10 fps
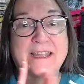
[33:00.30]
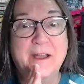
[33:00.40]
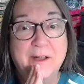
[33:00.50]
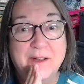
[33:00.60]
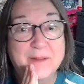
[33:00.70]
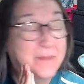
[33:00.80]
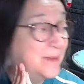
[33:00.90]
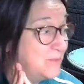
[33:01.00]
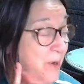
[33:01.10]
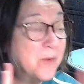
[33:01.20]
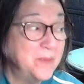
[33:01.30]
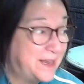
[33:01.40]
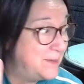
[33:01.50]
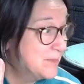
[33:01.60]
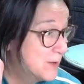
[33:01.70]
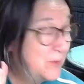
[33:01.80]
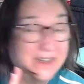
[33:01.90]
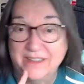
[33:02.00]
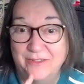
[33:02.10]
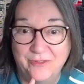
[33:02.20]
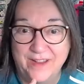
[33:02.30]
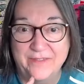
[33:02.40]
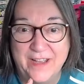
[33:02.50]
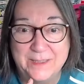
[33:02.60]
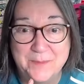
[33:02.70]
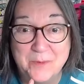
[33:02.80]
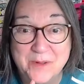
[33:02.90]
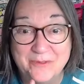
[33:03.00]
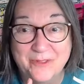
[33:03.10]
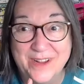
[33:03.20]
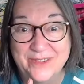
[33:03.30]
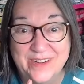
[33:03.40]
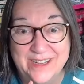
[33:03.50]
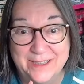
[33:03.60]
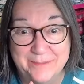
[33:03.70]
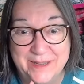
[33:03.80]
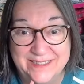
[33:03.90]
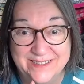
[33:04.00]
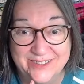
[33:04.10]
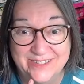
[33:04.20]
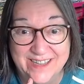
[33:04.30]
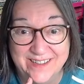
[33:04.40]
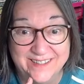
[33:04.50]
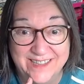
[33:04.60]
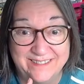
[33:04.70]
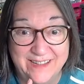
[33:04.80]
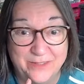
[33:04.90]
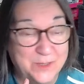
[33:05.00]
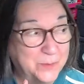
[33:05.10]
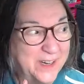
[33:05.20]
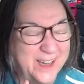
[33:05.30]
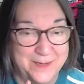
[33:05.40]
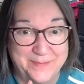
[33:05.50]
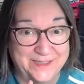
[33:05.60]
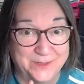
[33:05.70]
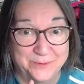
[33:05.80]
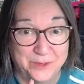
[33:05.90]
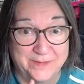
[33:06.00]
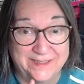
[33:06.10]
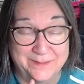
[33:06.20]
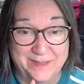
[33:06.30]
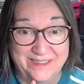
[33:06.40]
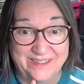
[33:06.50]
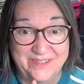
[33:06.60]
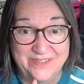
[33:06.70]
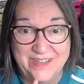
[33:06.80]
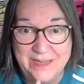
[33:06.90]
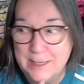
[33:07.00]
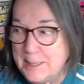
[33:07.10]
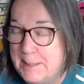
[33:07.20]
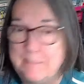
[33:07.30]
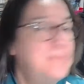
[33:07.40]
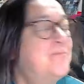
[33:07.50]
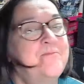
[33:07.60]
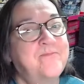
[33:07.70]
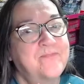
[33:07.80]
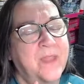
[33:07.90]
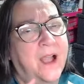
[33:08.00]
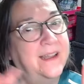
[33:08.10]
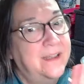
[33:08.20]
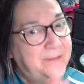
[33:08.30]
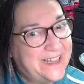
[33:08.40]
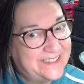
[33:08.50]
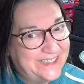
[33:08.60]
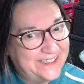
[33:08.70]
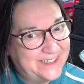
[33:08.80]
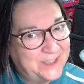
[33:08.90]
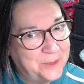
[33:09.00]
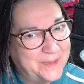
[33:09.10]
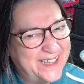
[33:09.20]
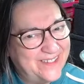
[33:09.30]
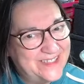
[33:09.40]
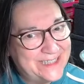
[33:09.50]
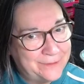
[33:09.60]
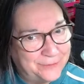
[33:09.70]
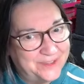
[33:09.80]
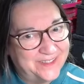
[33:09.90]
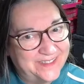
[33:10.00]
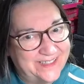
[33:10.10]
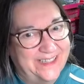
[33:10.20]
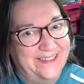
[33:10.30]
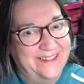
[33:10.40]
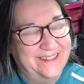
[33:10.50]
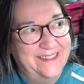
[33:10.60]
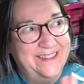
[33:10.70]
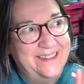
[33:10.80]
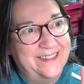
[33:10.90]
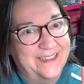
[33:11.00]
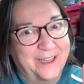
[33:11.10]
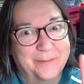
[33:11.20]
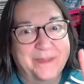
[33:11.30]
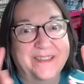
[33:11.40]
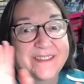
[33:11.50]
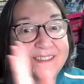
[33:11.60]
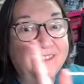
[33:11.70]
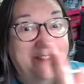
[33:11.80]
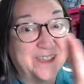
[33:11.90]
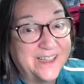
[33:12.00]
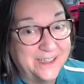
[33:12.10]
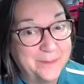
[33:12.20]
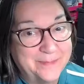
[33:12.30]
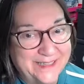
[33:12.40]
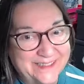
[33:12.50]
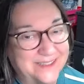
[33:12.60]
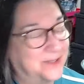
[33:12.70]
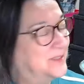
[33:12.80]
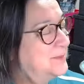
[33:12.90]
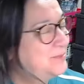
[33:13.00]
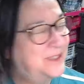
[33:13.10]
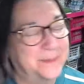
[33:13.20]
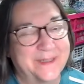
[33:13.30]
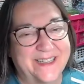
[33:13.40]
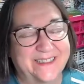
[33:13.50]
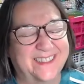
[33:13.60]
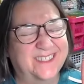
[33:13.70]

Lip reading: are probably my one favourite. I had to pick one favourite coloured pencil, and I could only ever use one coloured pencil for the rest of my life. I love ink tents too, but they're a different thing. But for coloured pencils, Prismacolor,